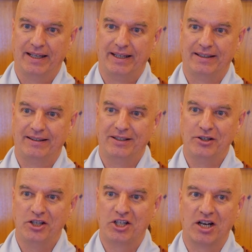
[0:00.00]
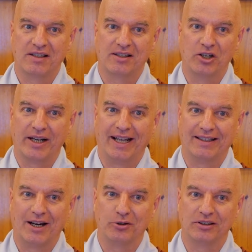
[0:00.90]
It didn't just knock at
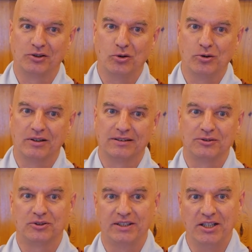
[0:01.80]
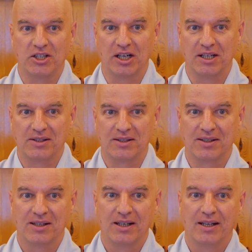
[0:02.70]
our door to teach
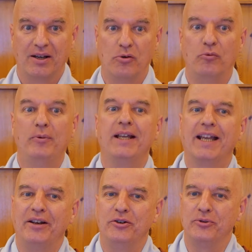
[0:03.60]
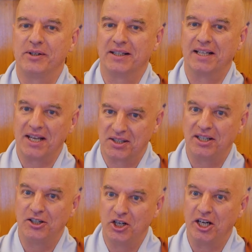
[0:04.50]
us, we can use it as
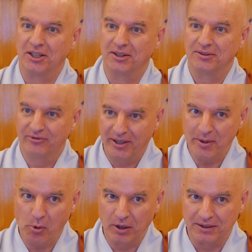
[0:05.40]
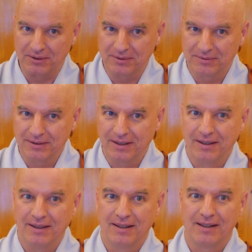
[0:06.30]
teaching. Very important.
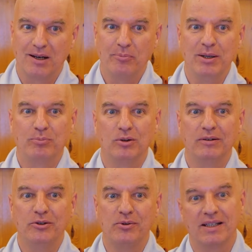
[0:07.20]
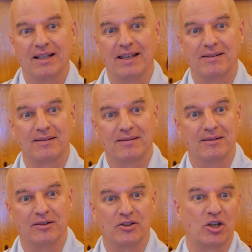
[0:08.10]
Some people use it as
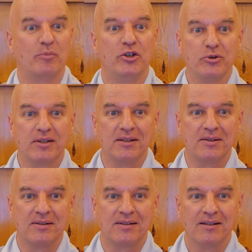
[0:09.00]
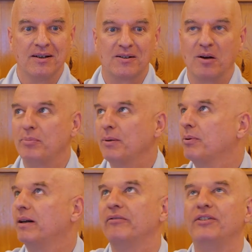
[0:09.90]
uh, some nuisance. Some
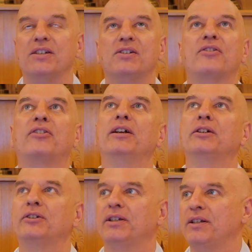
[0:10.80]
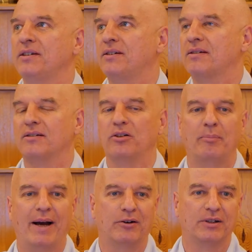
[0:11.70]
people have these theories
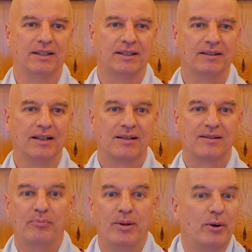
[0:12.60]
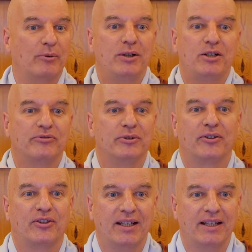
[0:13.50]
about it. Some people have wishful
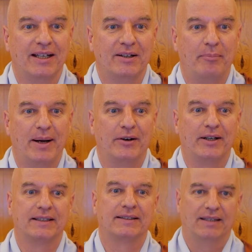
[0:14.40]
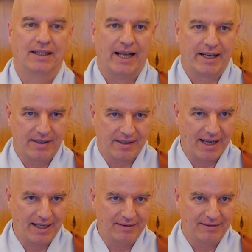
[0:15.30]
thinking about it. Like I
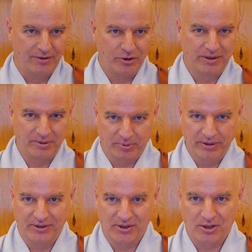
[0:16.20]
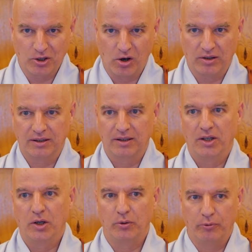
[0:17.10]
said during the previous talk,
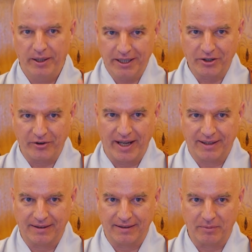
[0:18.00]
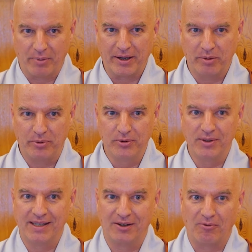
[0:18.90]
we created it by
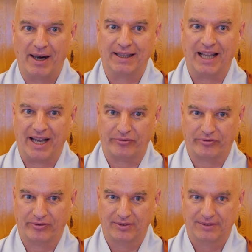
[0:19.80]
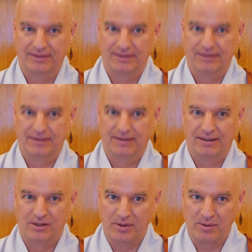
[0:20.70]
abusing wildlife.
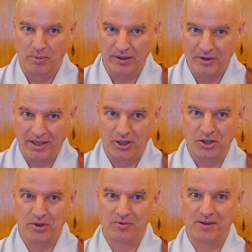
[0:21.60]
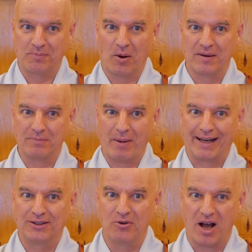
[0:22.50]
So it's Mother Nature's response
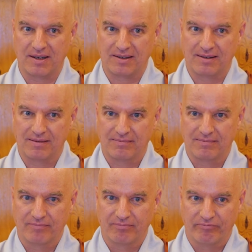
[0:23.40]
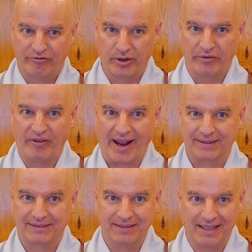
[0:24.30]
back to us. For a
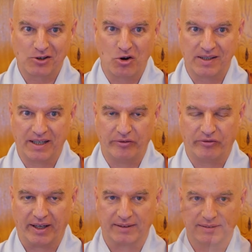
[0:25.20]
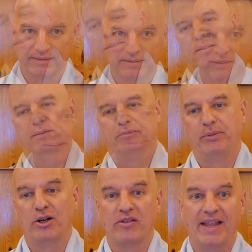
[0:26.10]
fact, that's cause and effect.
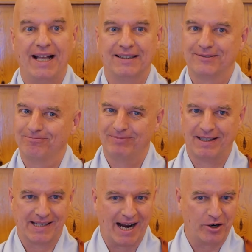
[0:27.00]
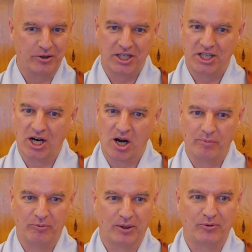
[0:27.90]
Beyond that, it's our
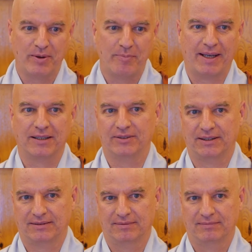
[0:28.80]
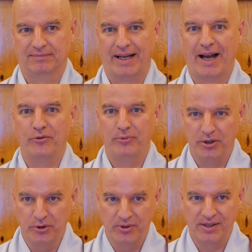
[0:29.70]
job what we make of it, how we
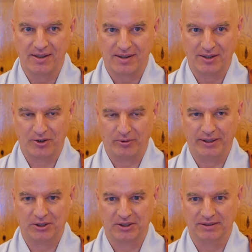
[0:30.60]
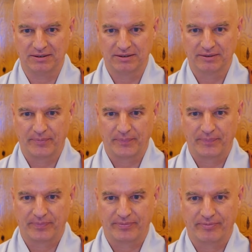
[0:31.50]
use this situation.
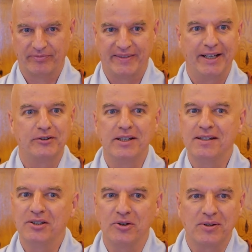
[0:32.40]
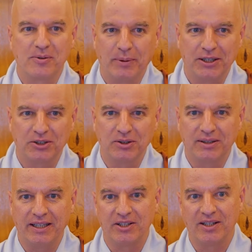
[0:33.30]
There is no special
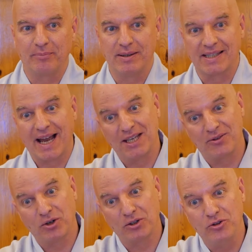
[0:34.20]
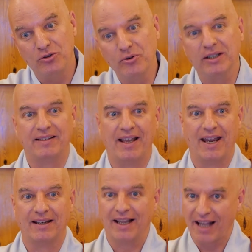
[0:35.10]
teaching besides what you
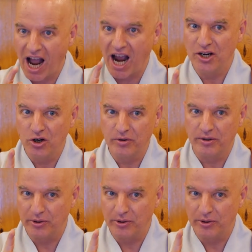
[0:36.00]
attain. And I know you.